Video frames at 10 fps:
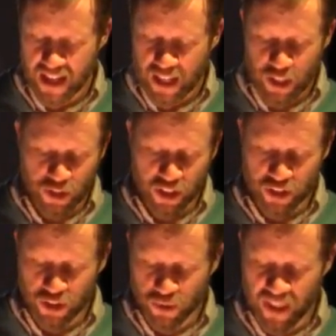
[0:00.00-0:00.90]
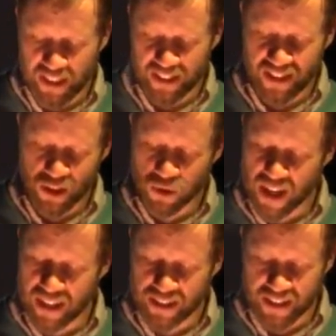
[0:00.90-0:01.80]
Such trite,
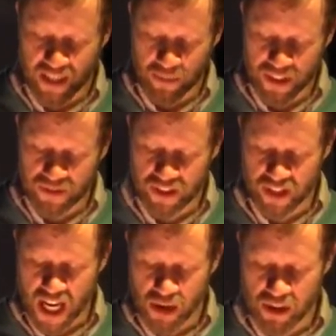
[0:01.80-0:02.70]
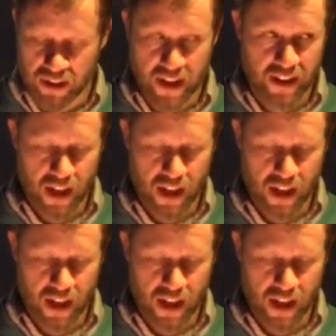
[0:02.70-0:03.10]
trite statements of desire and intent I